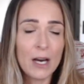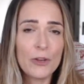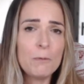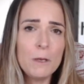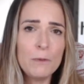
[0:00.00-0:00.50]

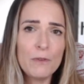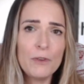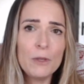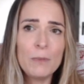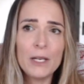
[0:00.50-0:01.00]
other people
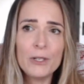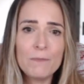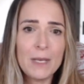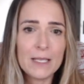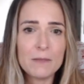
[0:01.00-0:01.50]
feel better
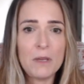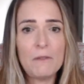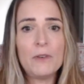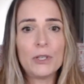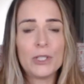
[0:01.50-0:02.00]
makes me
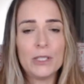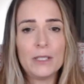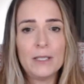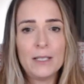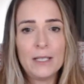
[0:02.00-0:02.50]
feel good.